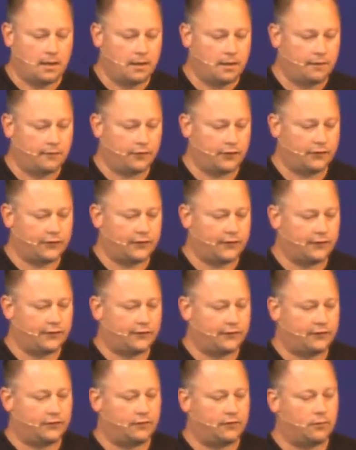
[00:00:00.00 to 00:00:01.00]

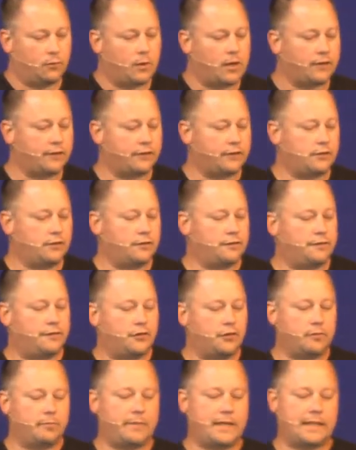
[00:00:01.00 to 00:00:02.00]
Versus well to do,
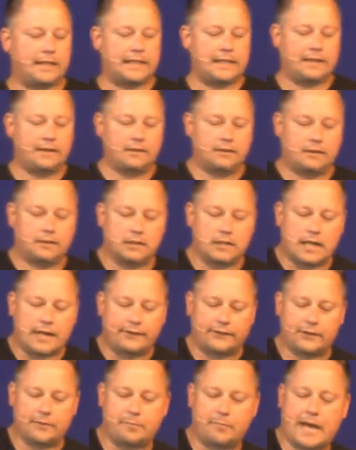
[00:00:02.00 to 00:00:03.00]
full belly,
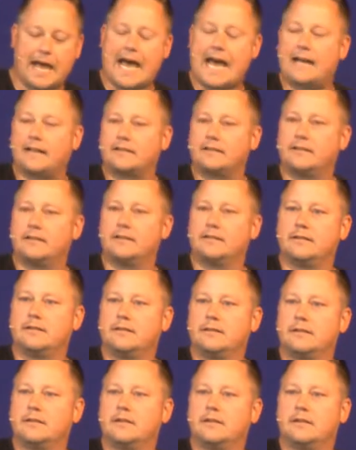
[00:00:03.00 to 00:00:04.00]
closet packed,
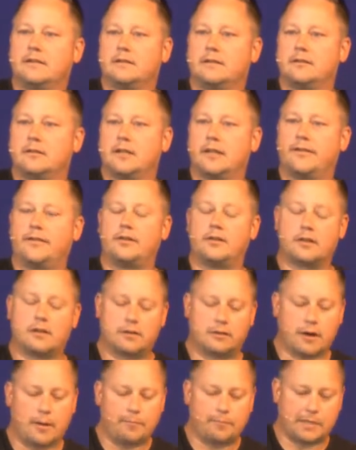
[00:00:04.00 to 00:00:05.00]
yet they're a
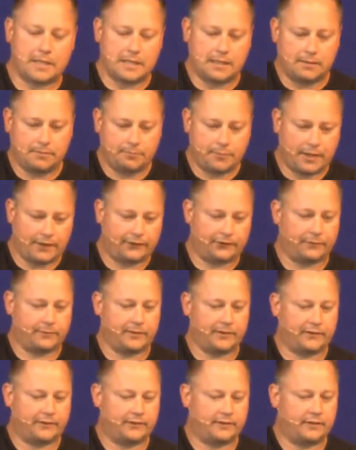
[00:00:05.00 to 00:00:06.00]
grumpy
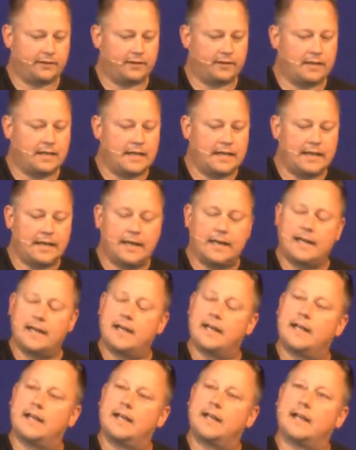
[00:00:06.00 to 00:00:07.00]
pessimist.
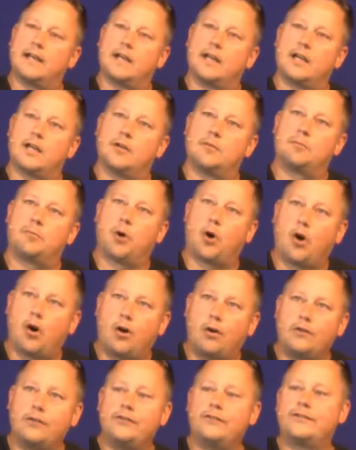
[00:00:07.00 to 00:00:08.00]
And
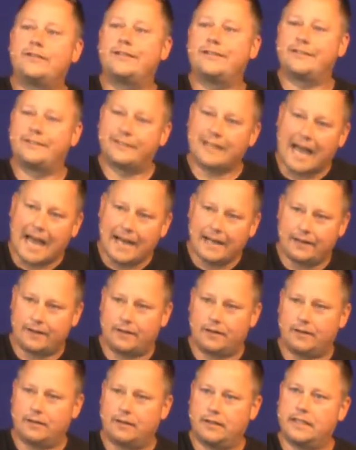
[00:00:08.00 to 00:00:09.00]
Paul's
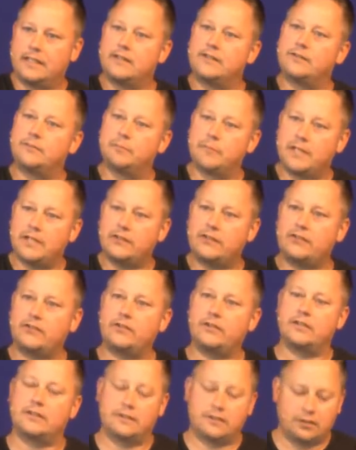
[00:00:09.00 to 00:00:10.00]
desire in his
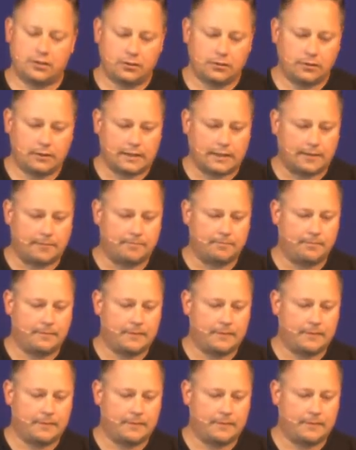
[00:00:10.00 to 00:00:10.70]
ministering to them